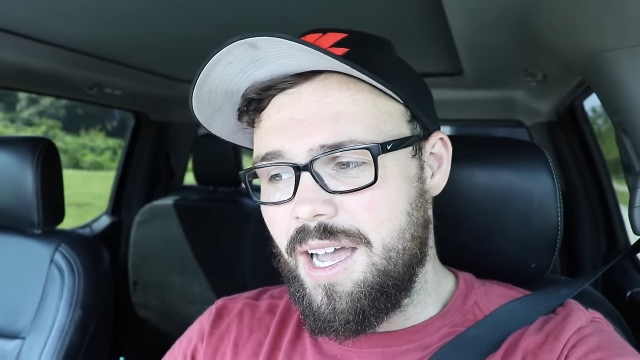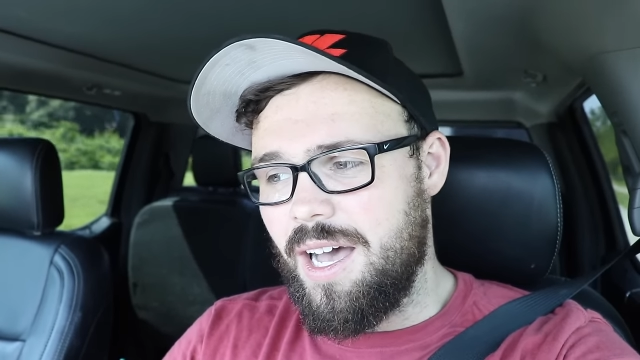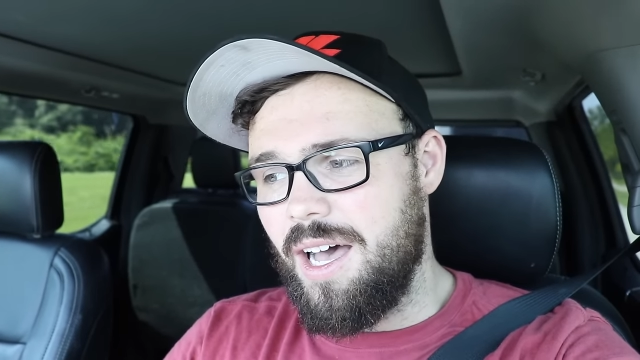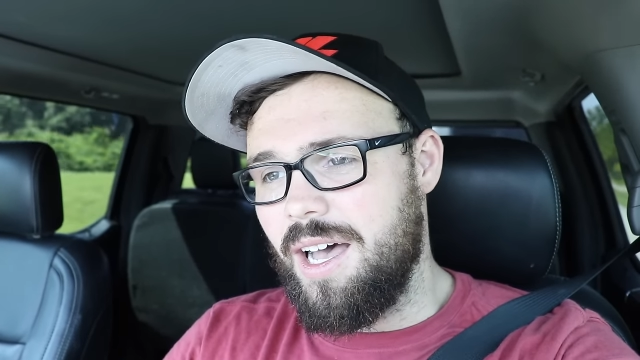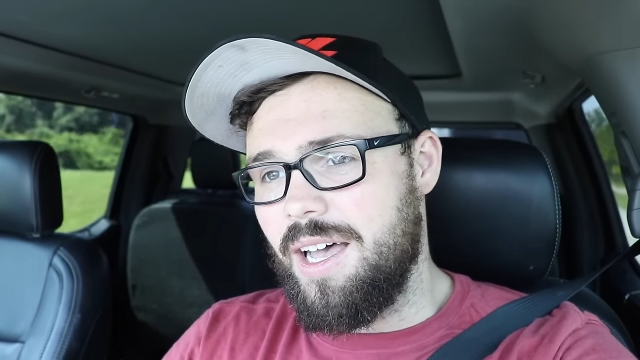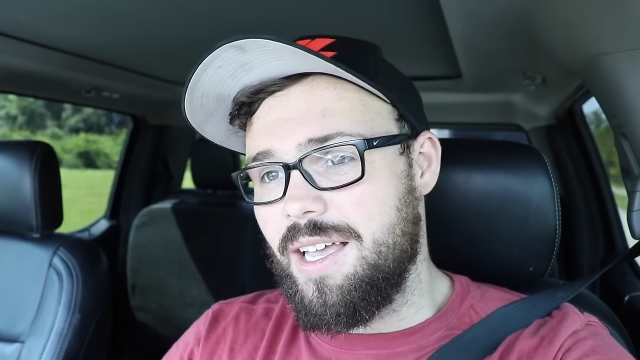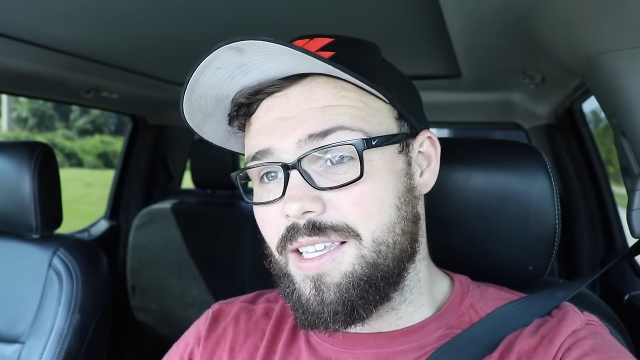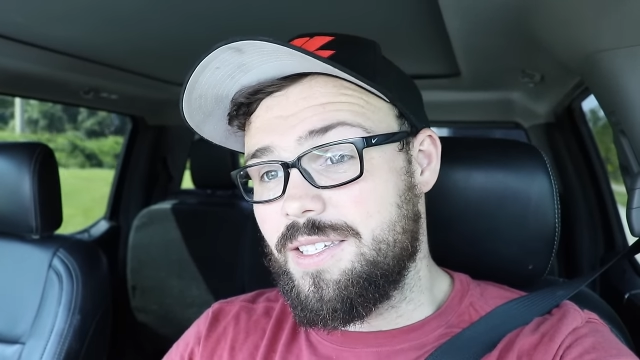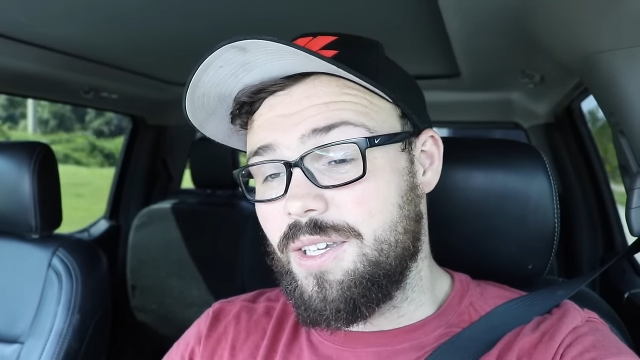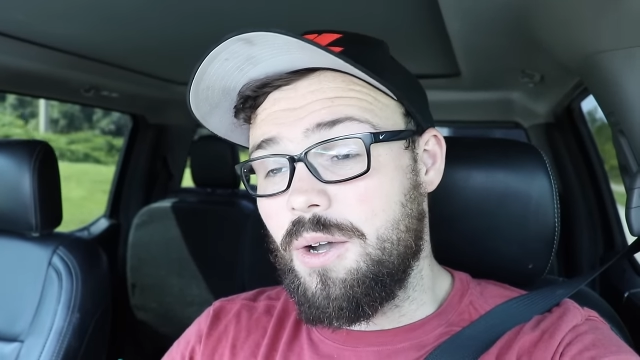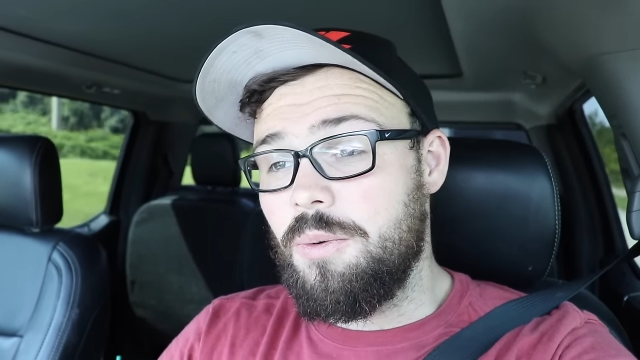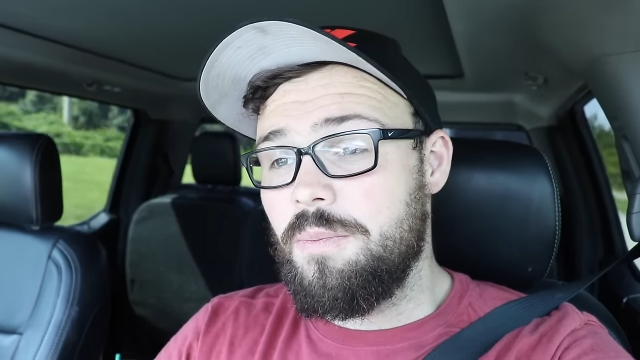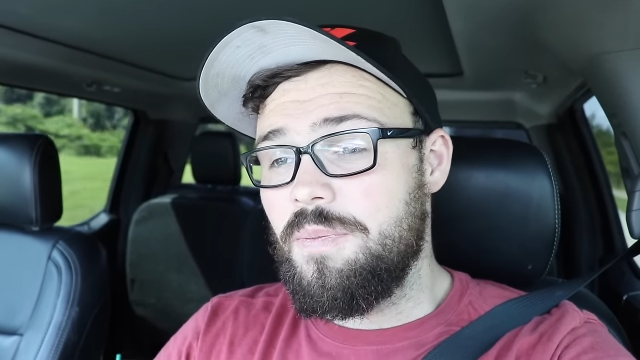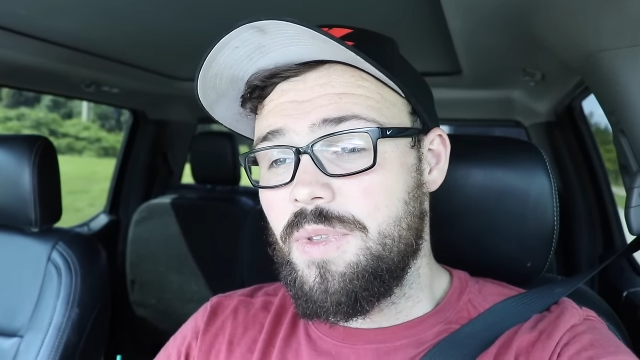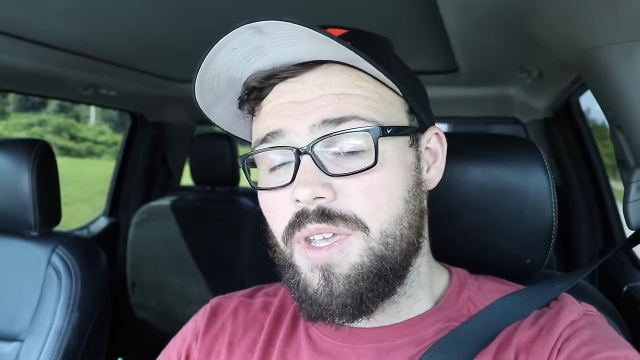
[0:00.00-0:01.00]
Uh, so
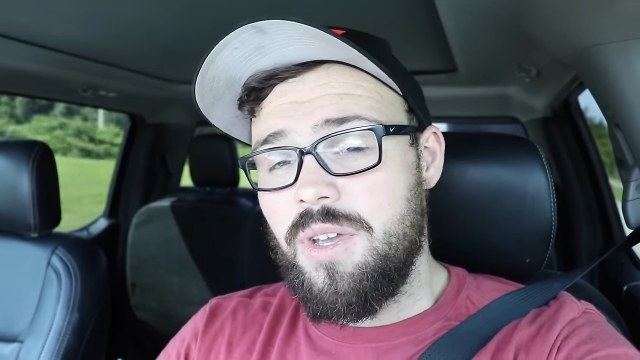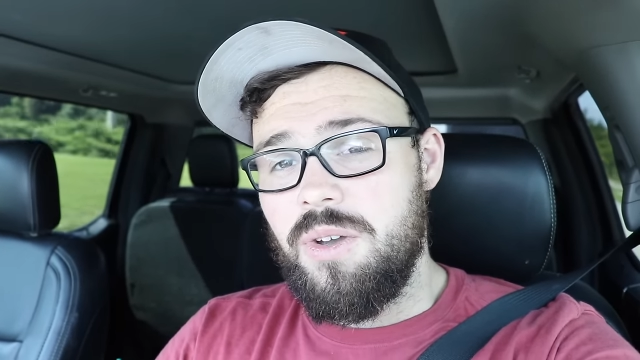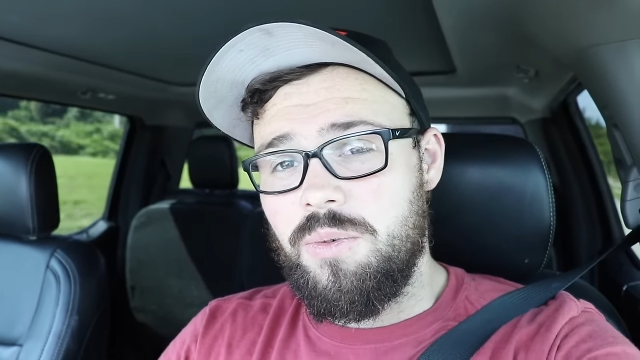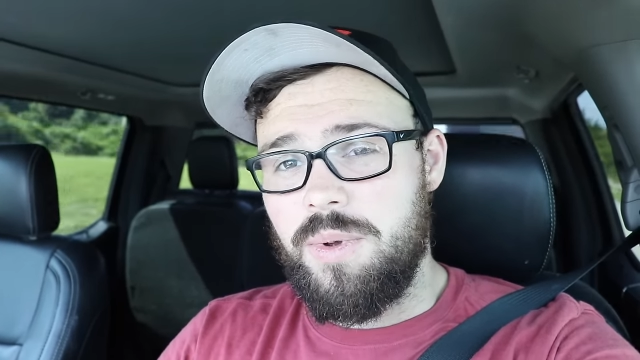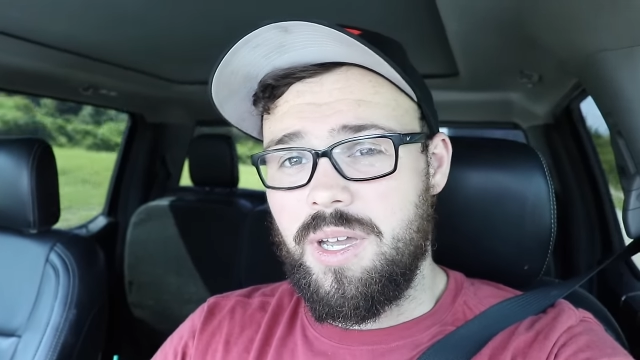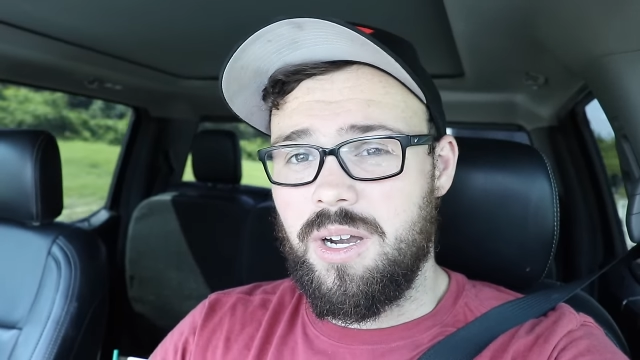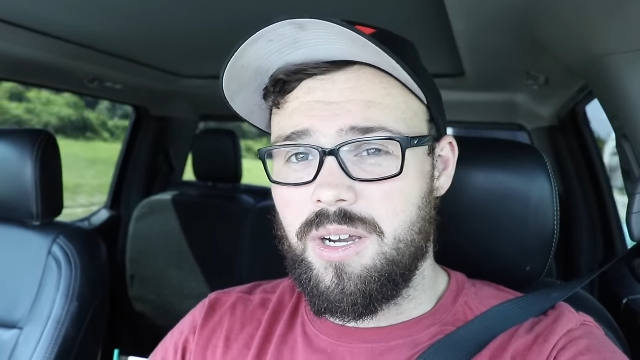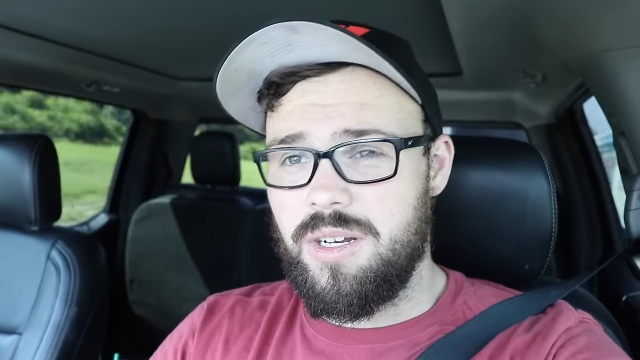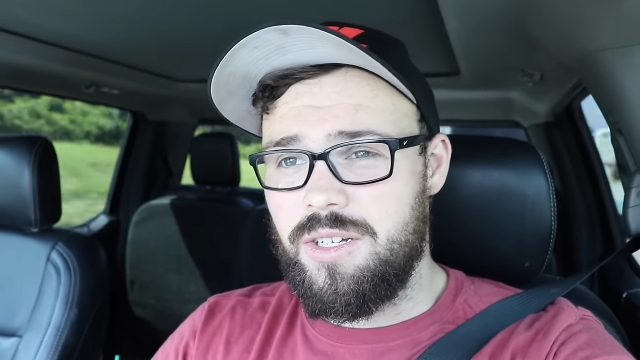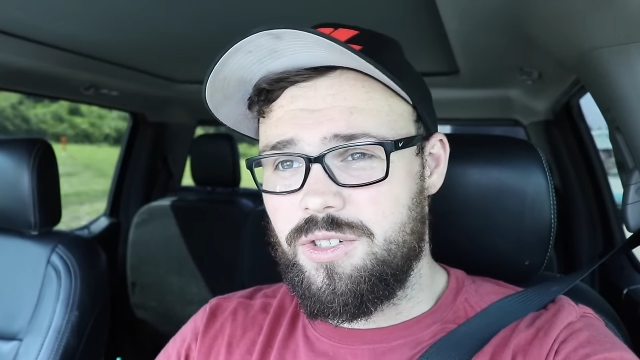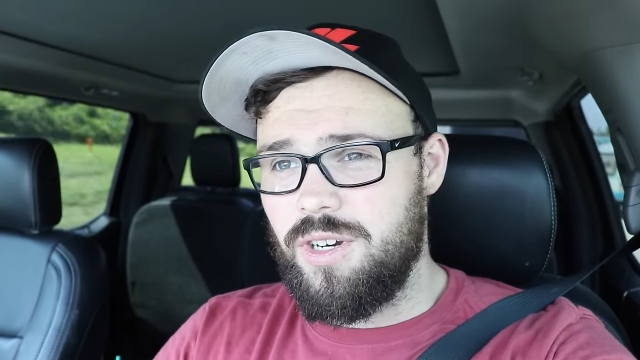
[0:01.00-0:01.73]
we are going to